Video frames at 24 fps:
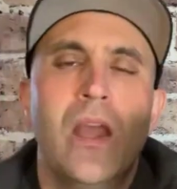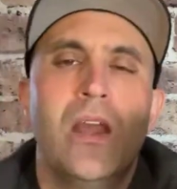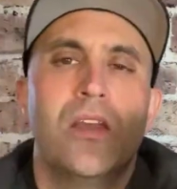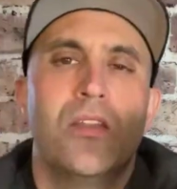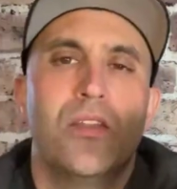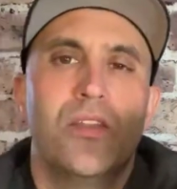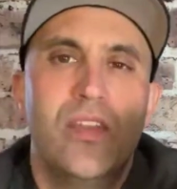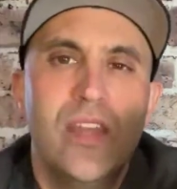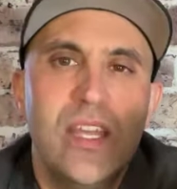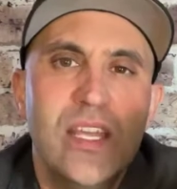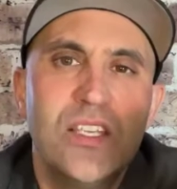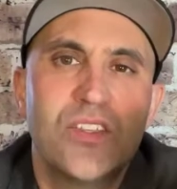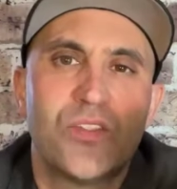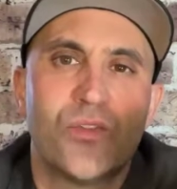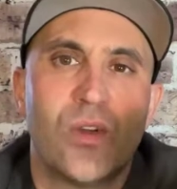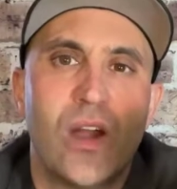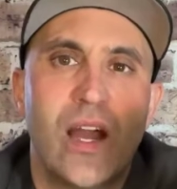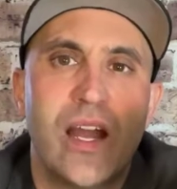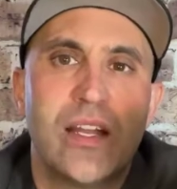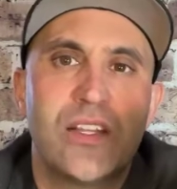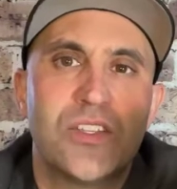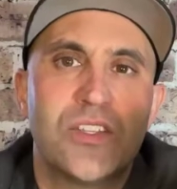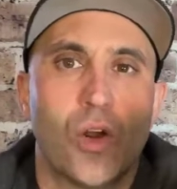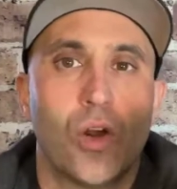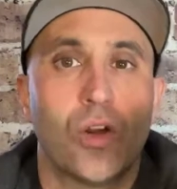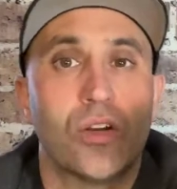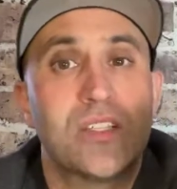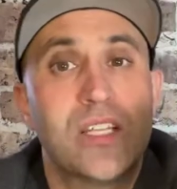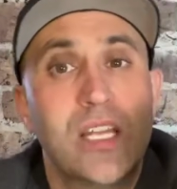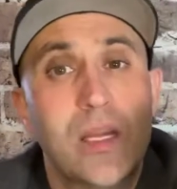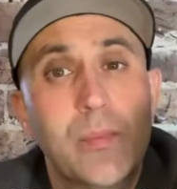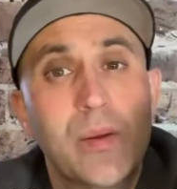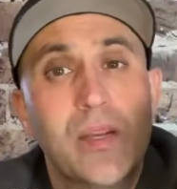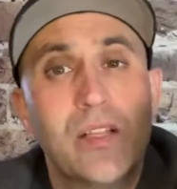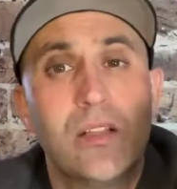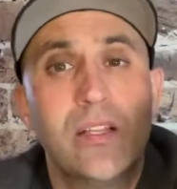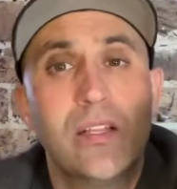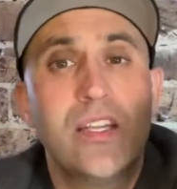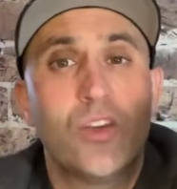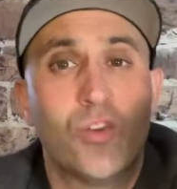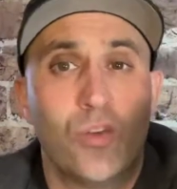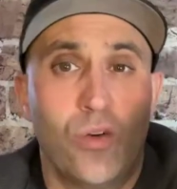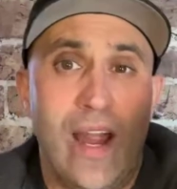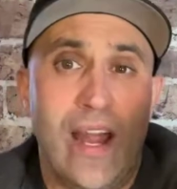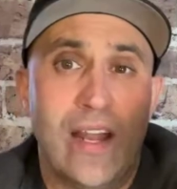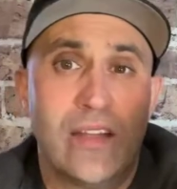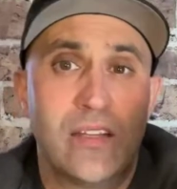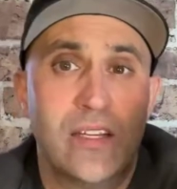These rights are typically
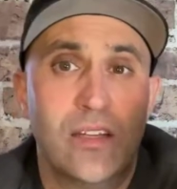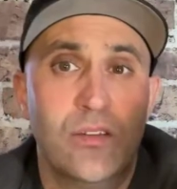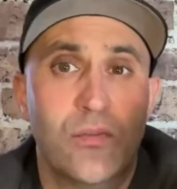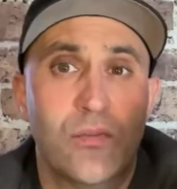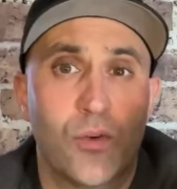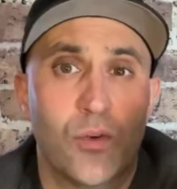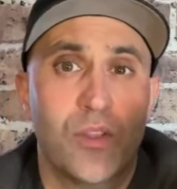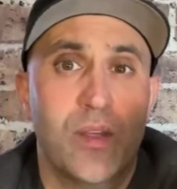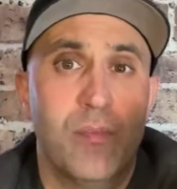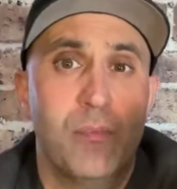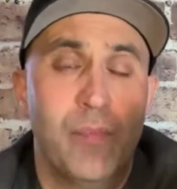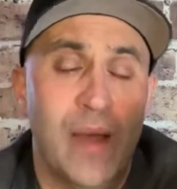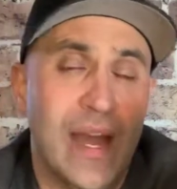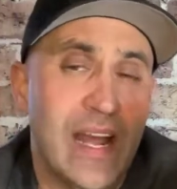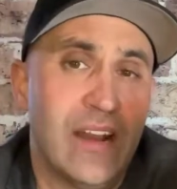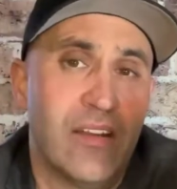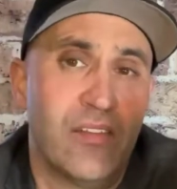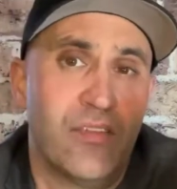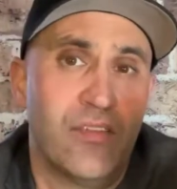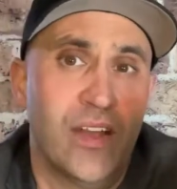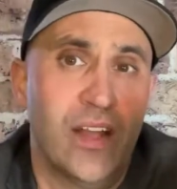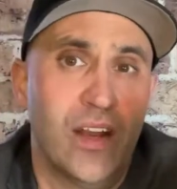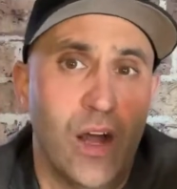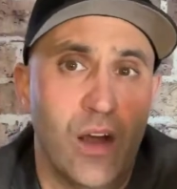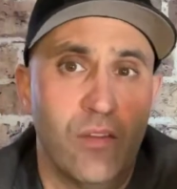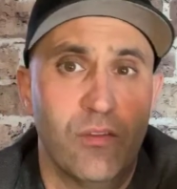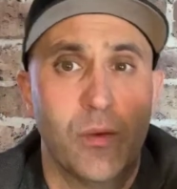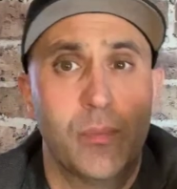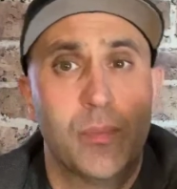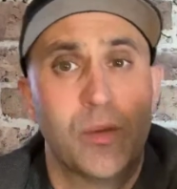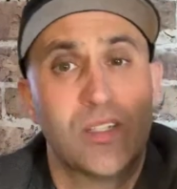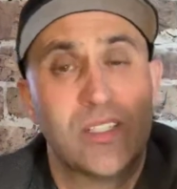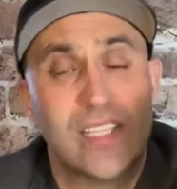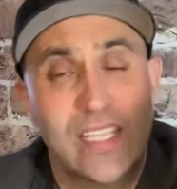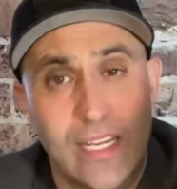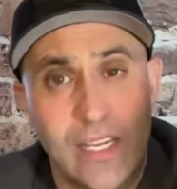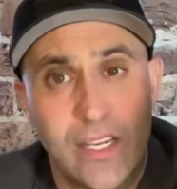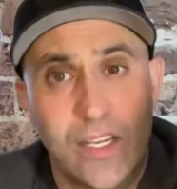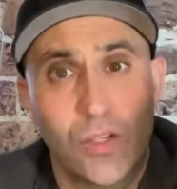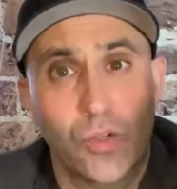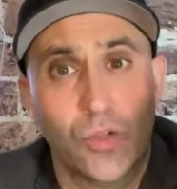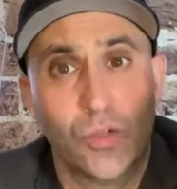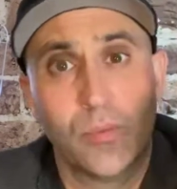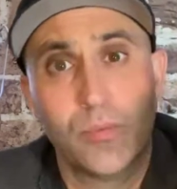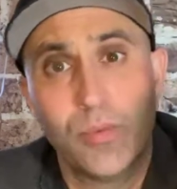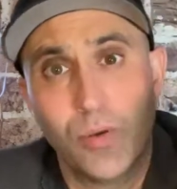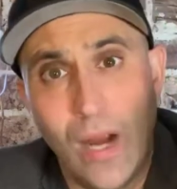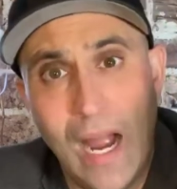granted for the benefit of a particular
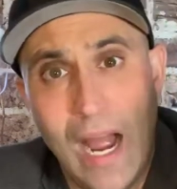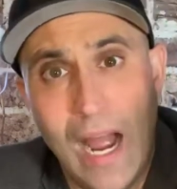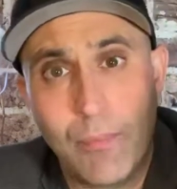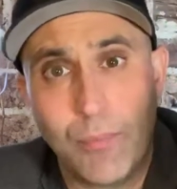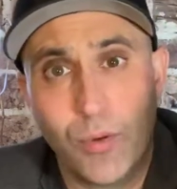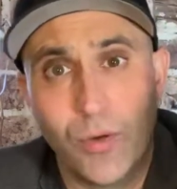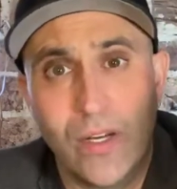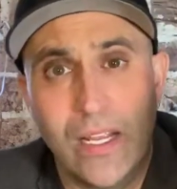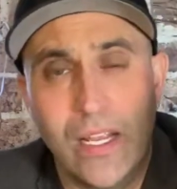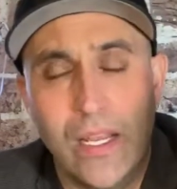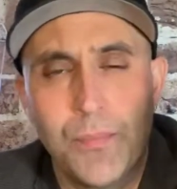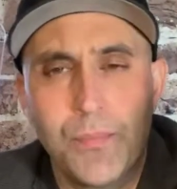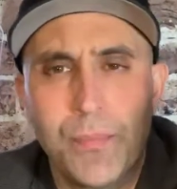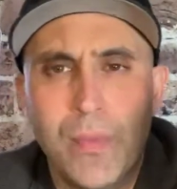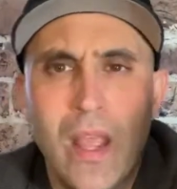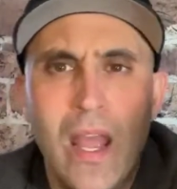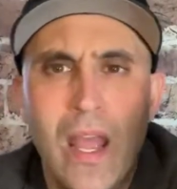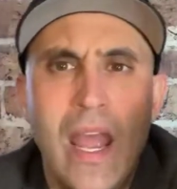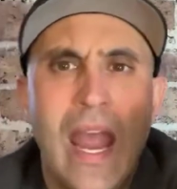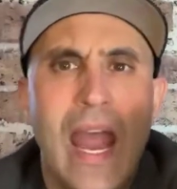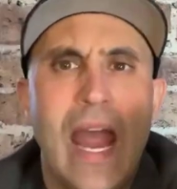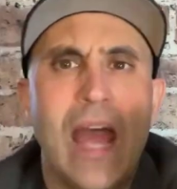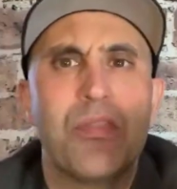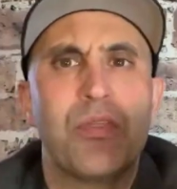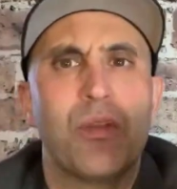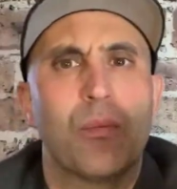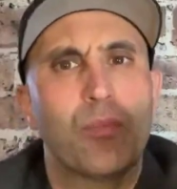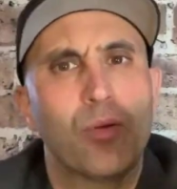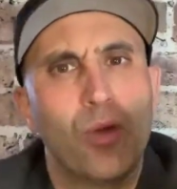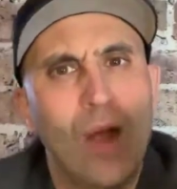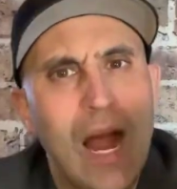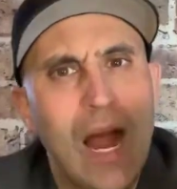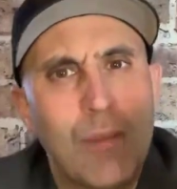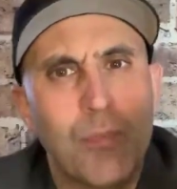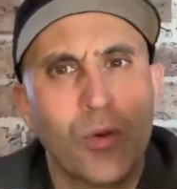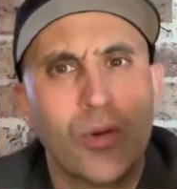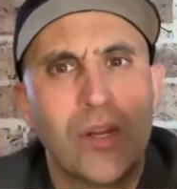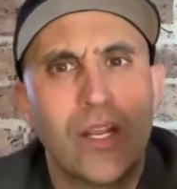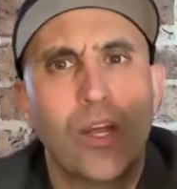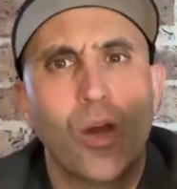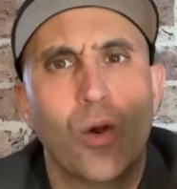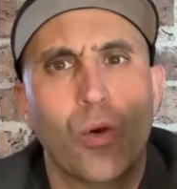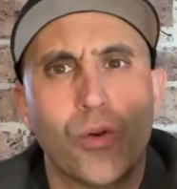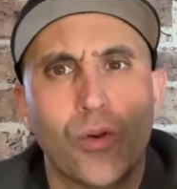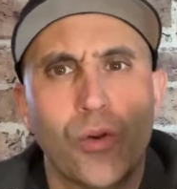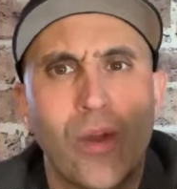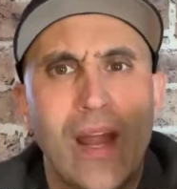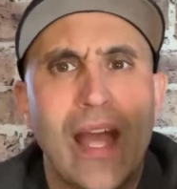property, and the property
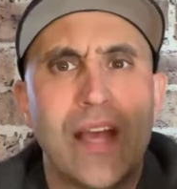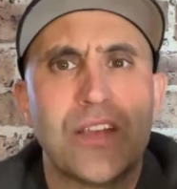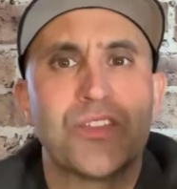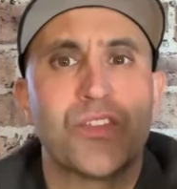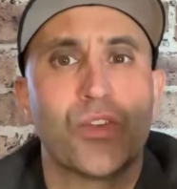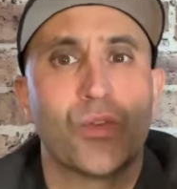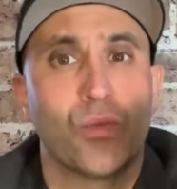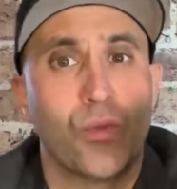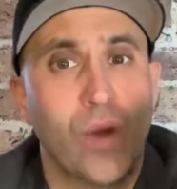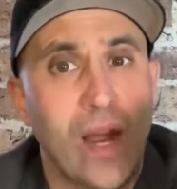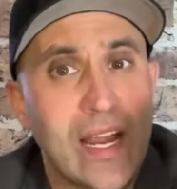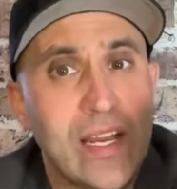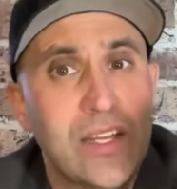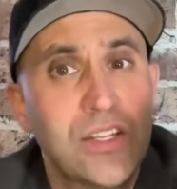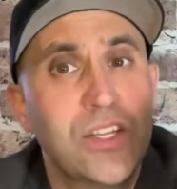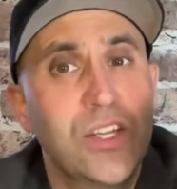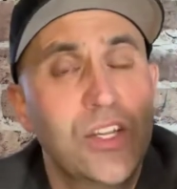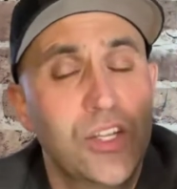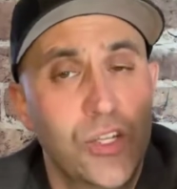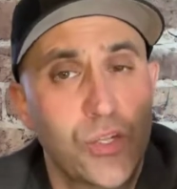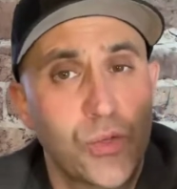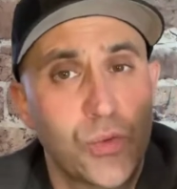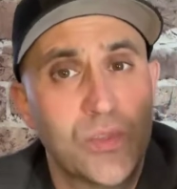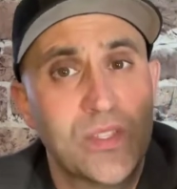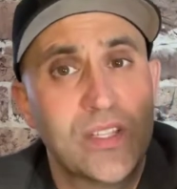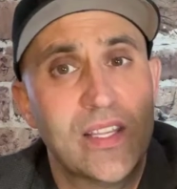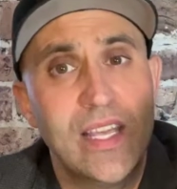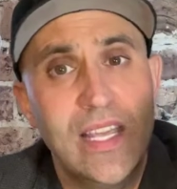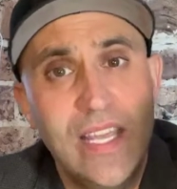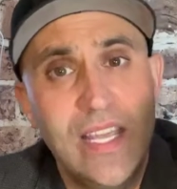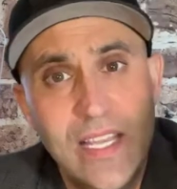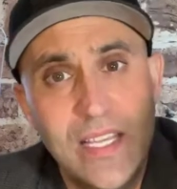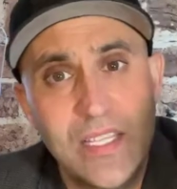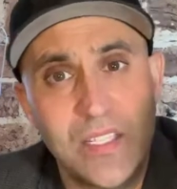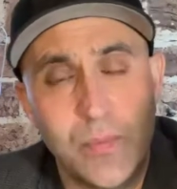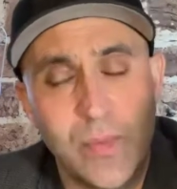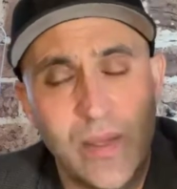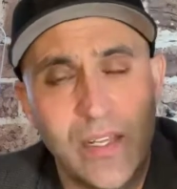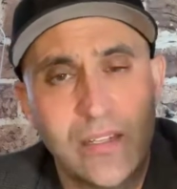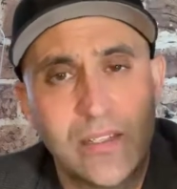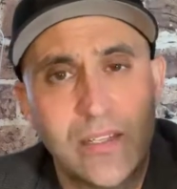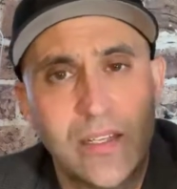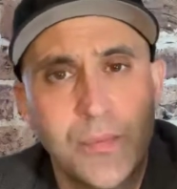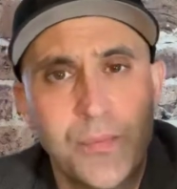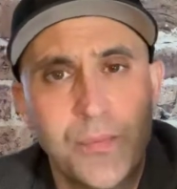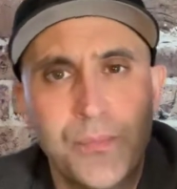owner has the right to use the easement.